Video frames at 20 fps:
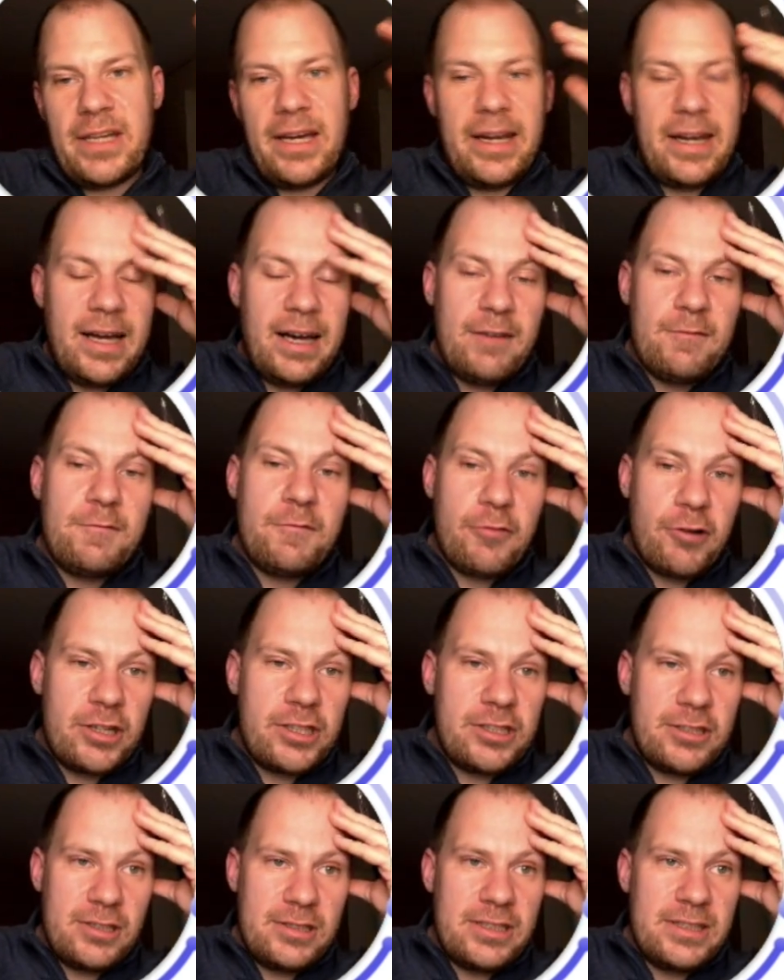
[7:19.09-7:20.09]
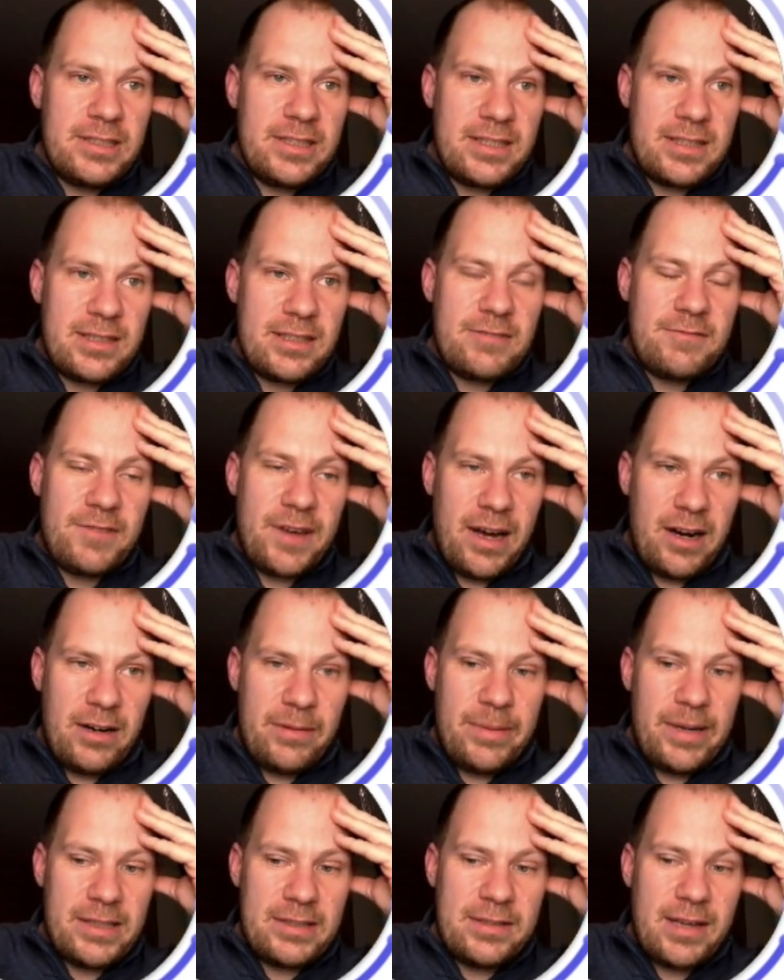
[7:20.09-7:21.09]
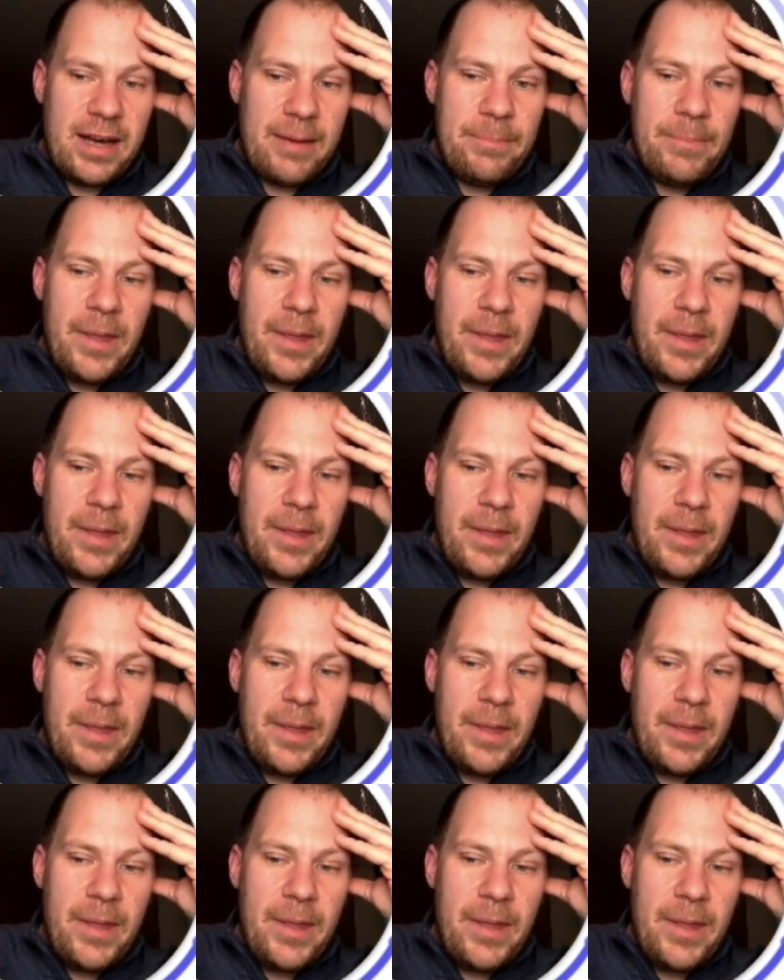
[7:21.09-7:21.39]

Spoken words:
and unfortunately this is a very bad time.